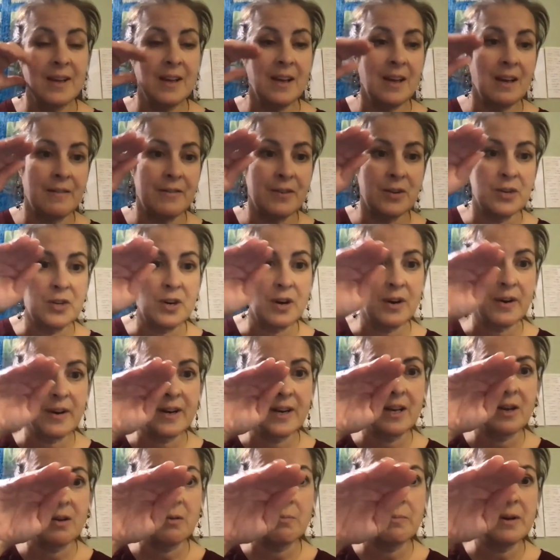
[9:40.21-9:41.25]
If you're targeting
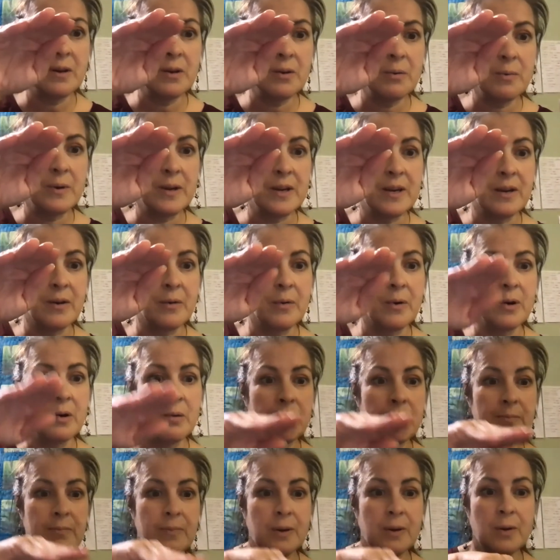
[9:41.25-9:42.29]
your middle reading group,
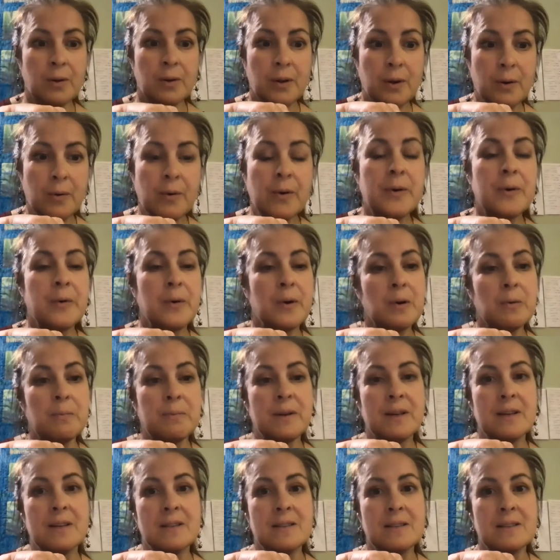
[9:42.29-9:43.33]
your lower group
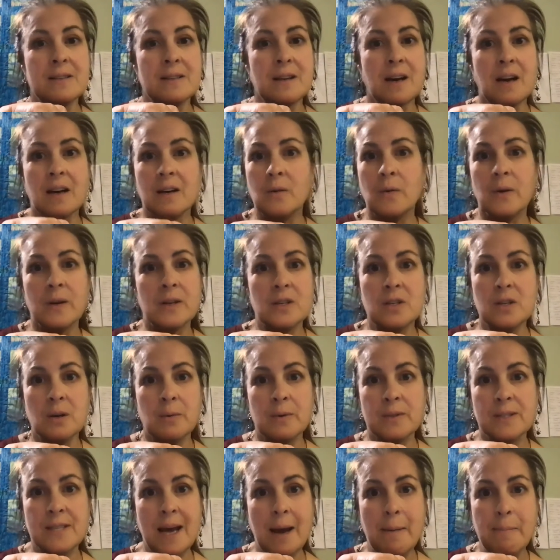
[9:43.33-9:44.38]
is not going to know
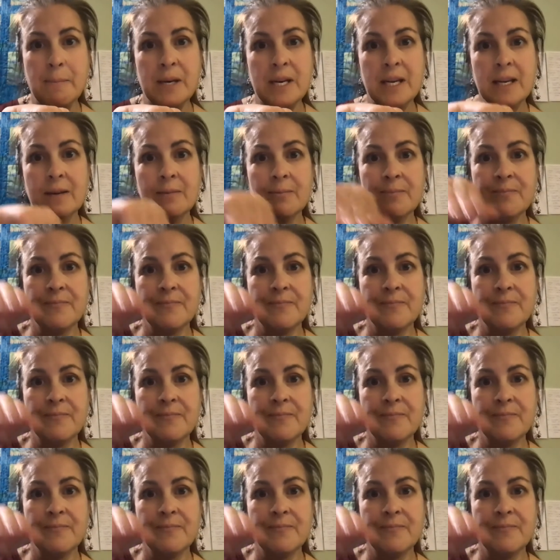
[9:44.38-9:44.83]
what's happening,